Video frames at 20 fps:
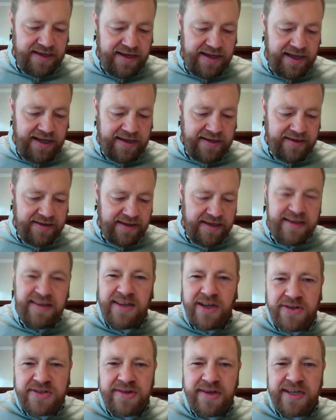and it
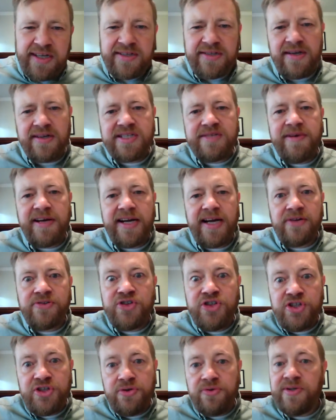goes on and talks about how
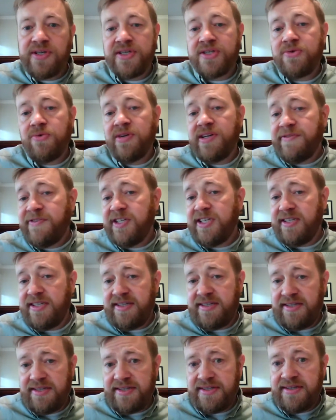Judas, one of
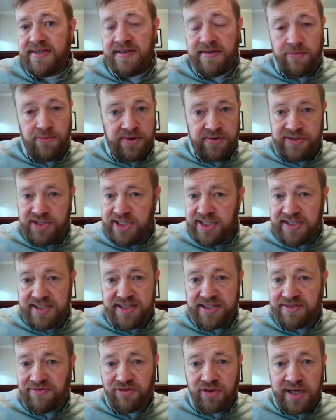
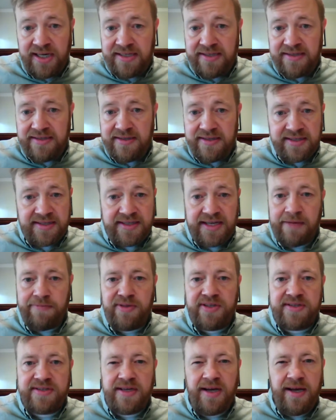Jesus's friends,
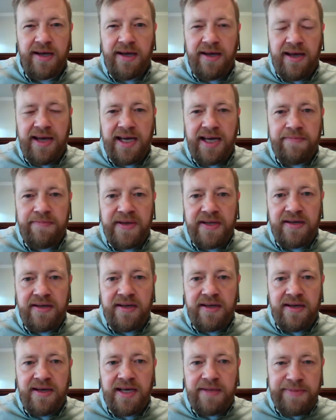disciples, had
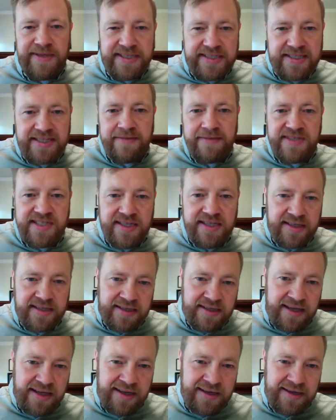been tempted
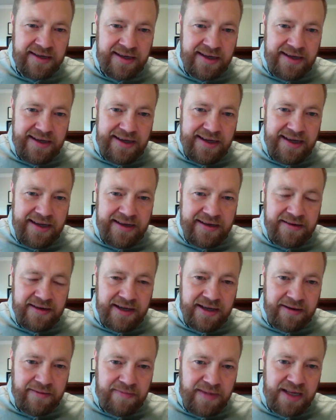
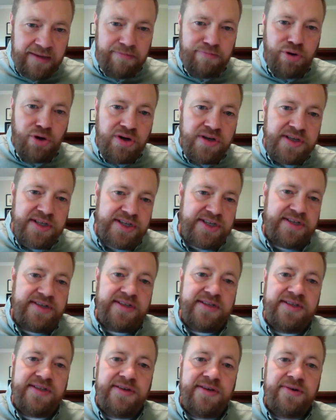and
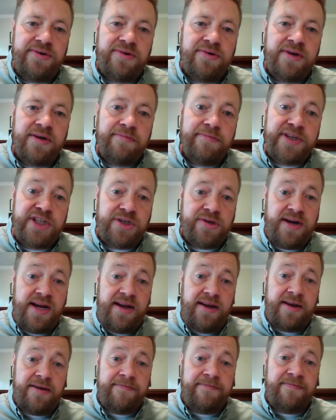pushed to
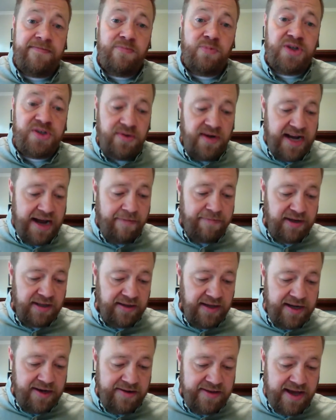betray him, which would happen
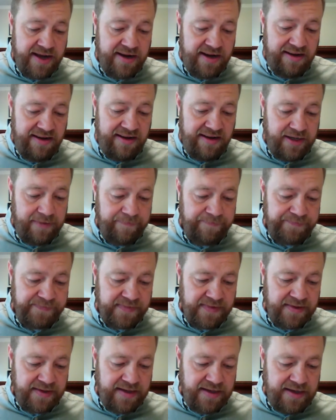later that evening.
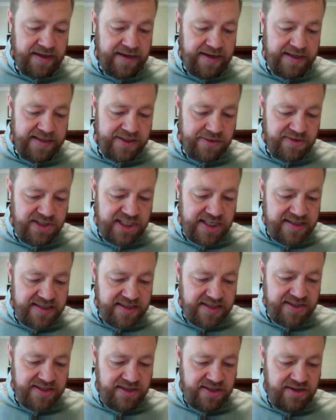And so
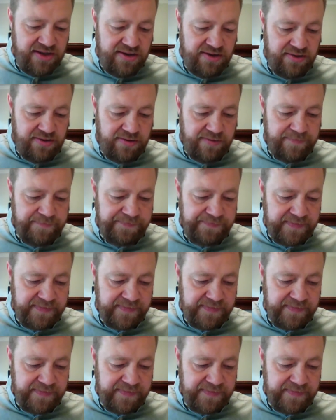Jesus knew,